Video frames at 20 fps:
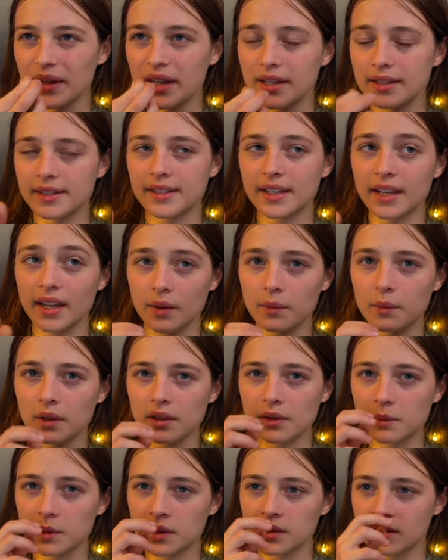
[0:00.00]
Today I
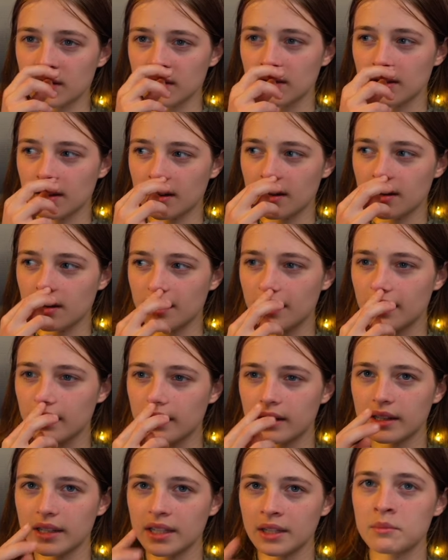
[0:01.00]
really went to the
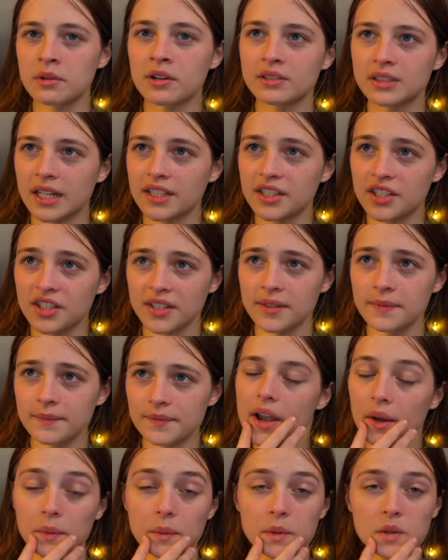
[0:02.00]
uh, Guimarães. It
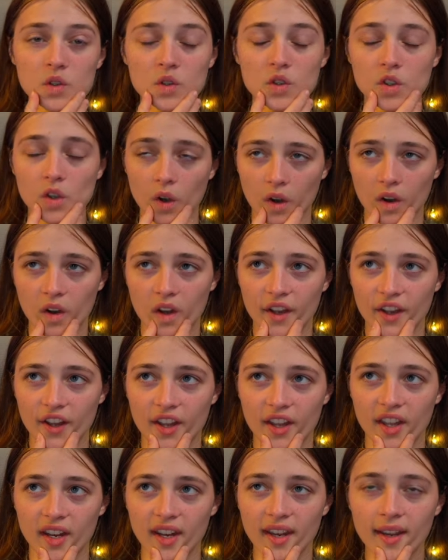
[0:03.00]
was so
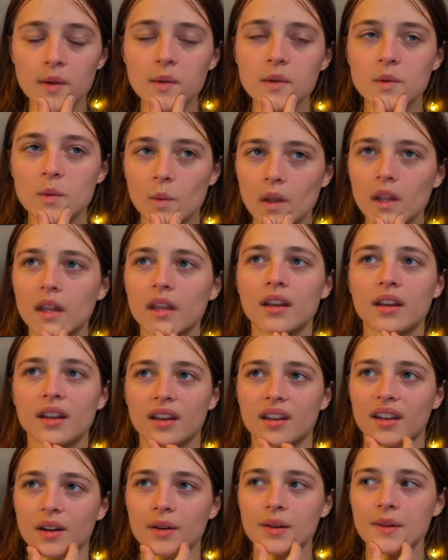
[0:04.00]
good. It was really
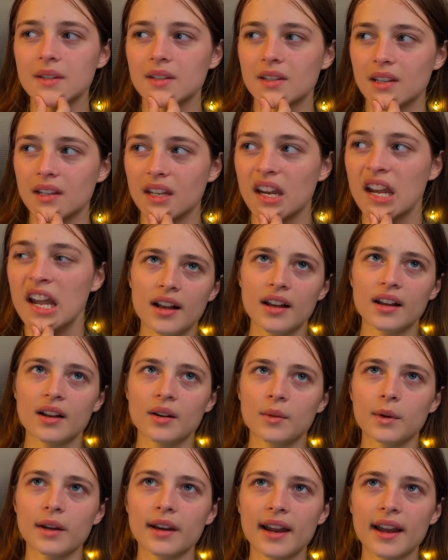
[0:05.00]
good. It was good.
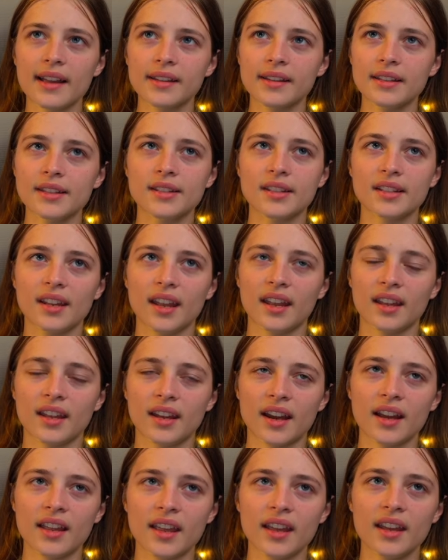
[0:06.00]
What I ate today?
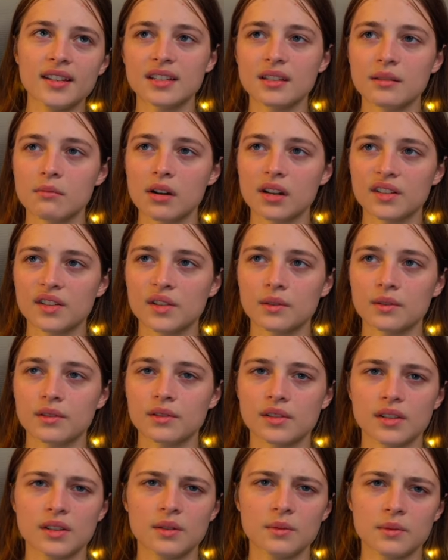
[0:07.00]
I ate the
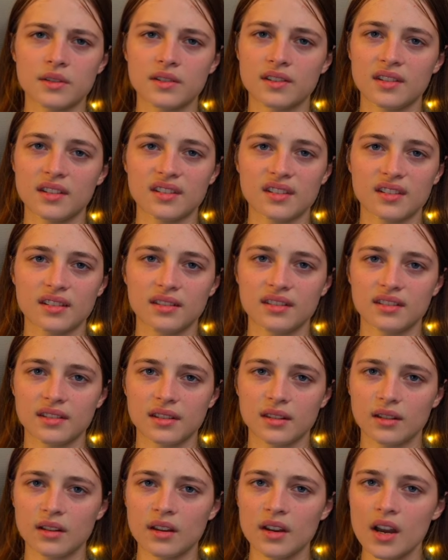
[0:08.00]
McDonald's. It was
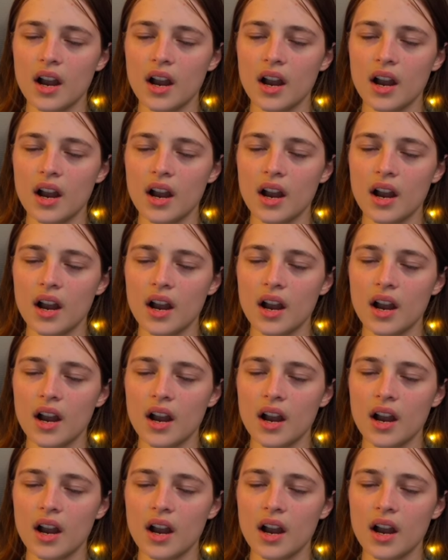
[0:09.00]
disgusting.